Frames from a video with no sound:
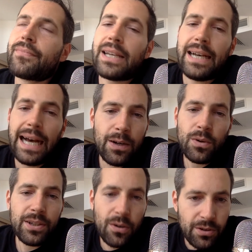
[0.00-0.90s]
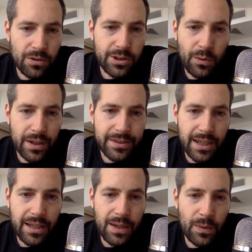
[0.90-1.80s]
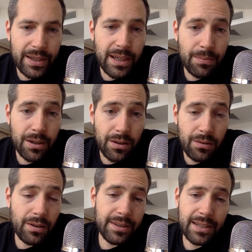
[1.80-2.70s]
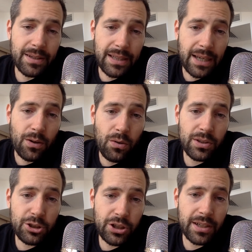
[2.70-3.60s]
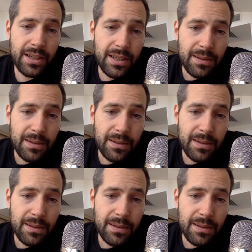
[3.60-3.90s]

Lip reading: I already own those coins. I wake up and I go, and holy shit,